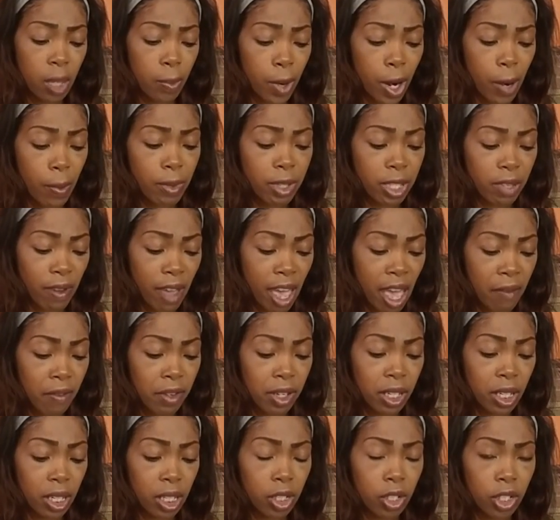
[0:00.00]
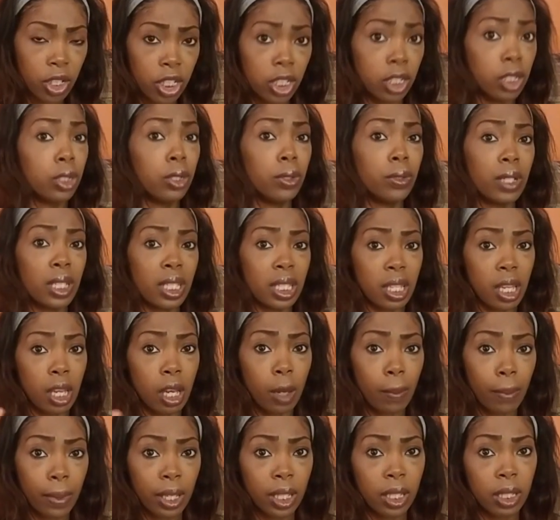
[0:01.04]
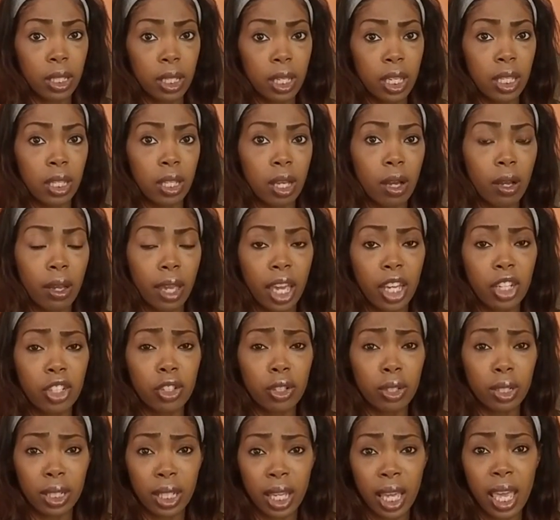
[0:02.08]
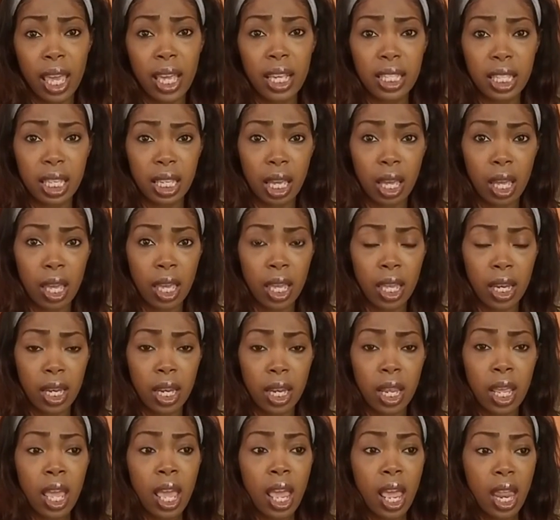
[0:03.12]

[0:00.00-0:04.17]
the purpose of having the clear shoe is to help elongate your legs and